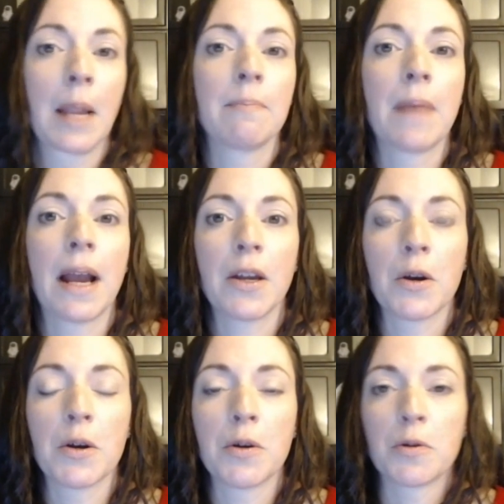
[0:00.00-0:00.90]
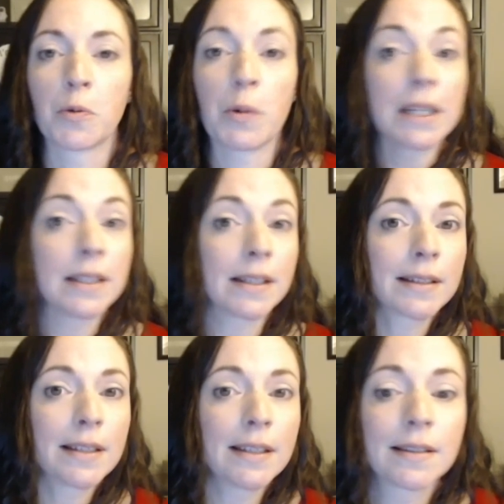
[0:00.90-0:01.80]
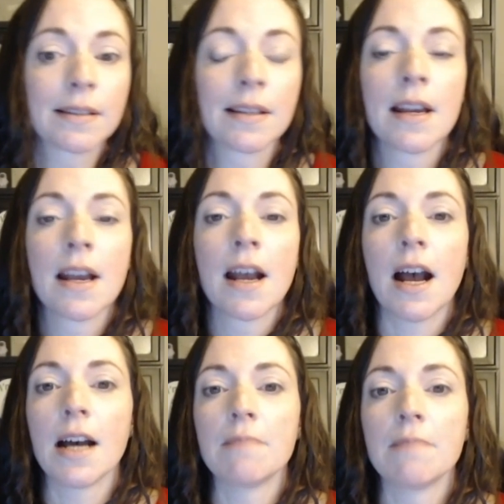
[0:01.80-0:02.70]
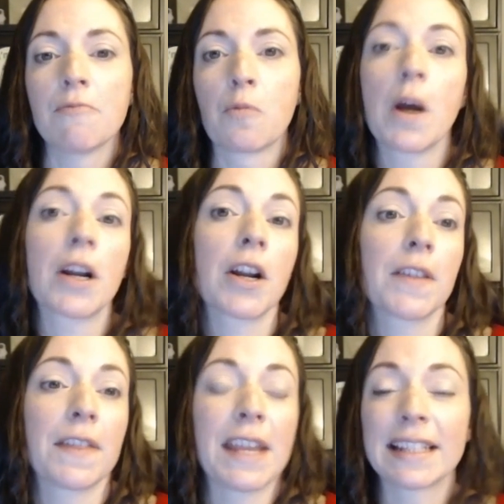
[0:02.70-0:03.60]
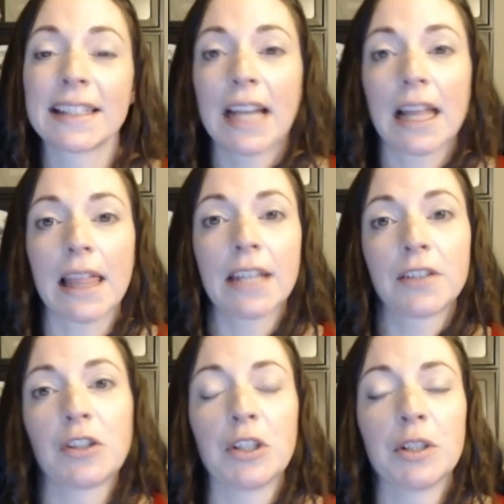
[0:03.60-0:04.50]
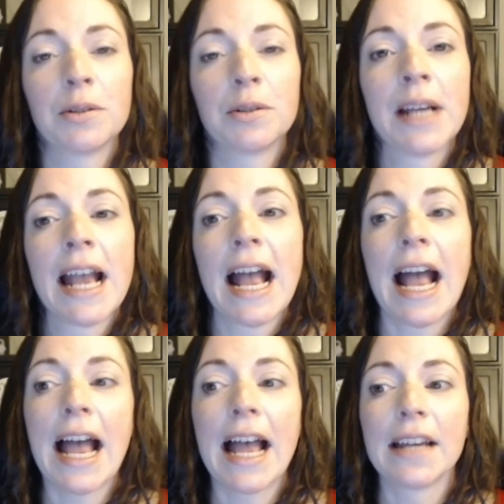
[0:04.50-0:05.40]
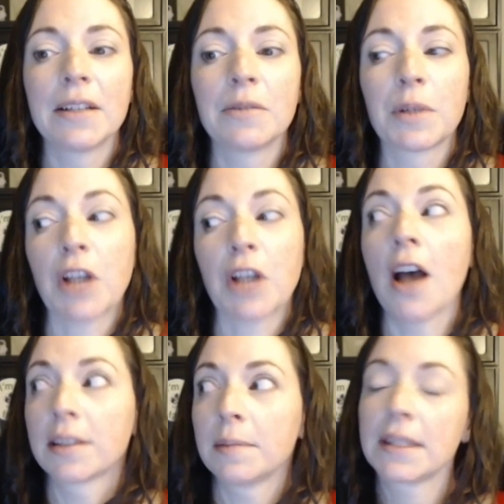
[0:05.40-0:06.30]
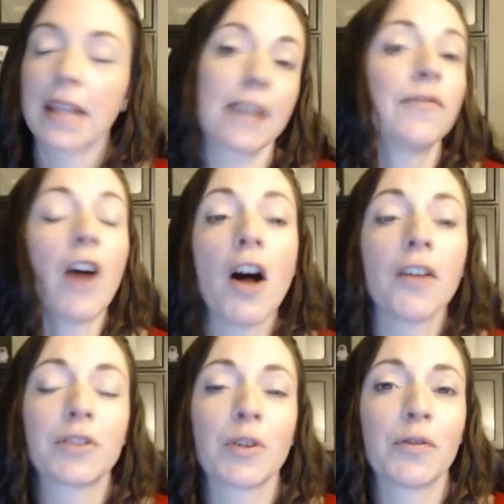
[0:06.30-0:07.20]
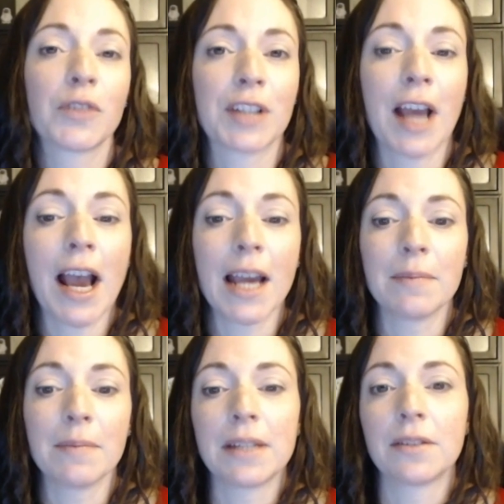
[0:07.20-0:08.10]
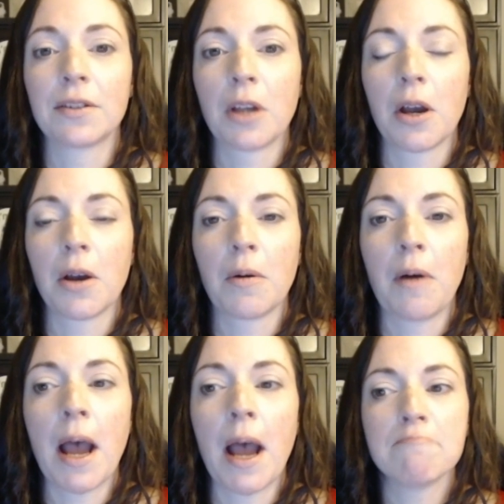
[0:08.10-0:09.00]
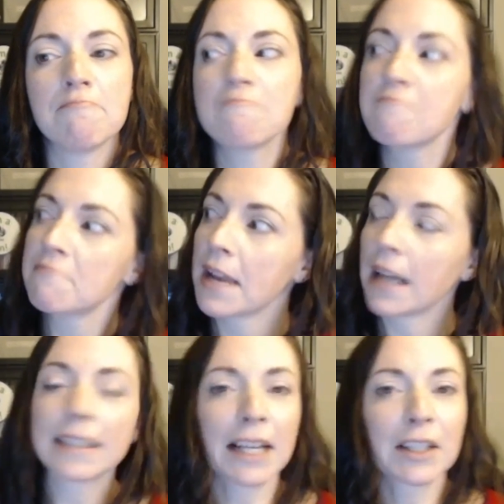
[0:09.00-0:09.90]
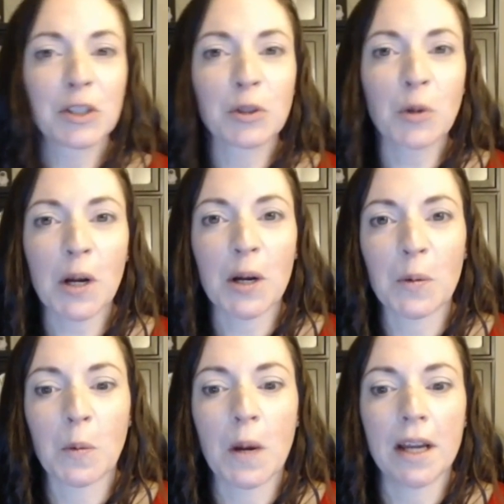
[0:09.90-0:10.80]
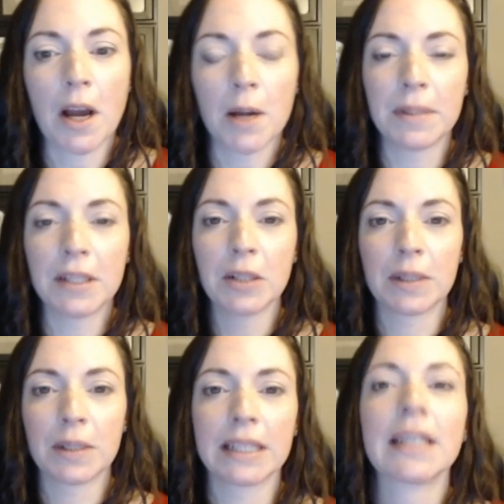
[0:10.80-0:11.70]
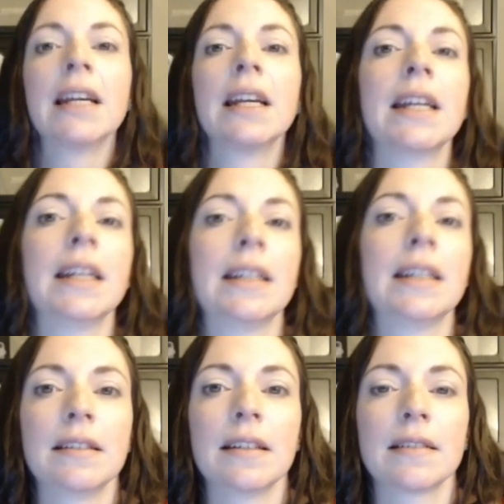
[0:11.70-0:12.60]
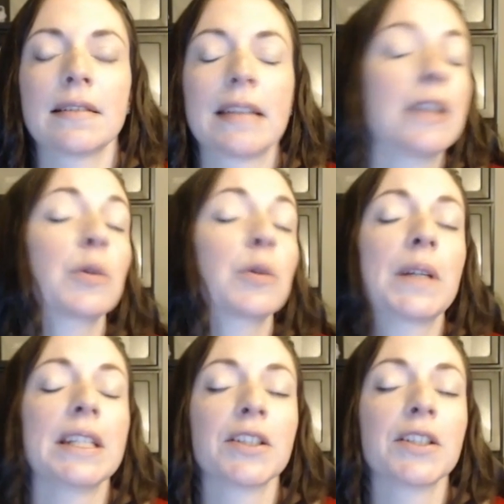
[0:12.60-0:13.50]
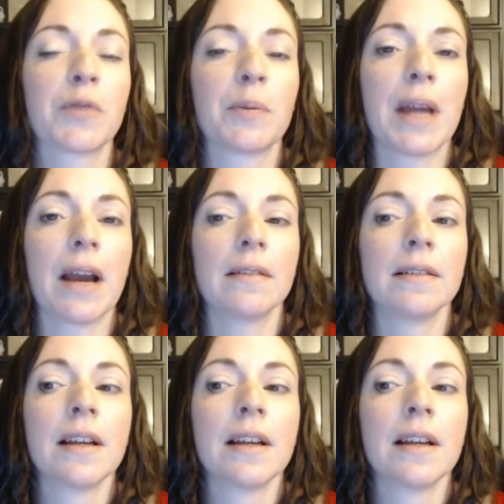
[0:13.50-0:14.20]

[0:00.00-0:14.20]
my own weaknesses, what are the things that I like to do. And what's awesome is that evolves over time. And so I'm not exactly sure what I'll be doing in 10, 20 years from now.